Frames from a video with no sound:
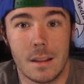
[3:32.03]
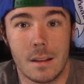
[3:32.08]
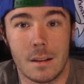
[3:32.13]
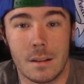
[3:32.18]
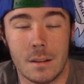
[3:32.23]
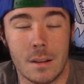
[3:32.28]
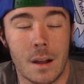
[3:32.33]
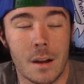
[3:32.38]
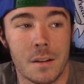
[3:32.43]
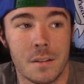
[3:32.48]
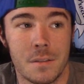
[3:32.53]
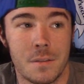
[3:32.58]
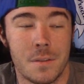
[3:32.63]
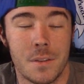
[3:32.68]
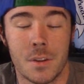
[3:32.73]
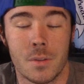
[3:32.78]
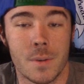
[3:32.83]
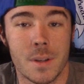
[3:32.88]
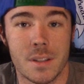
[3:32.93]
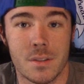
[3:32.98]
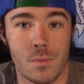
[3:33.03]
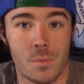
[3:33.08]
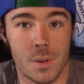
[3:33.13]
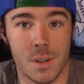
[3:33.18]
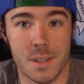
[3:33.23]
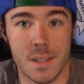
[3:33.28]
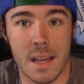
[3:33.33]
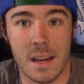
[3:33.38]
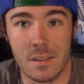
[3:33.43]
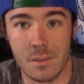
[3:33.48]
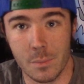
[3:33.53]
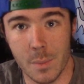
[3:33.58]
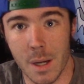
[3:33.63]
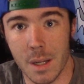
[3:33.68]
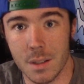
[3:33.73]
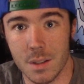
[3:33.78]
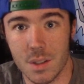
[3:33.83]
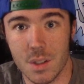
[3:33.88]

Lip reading: a lot of their recent ones have been.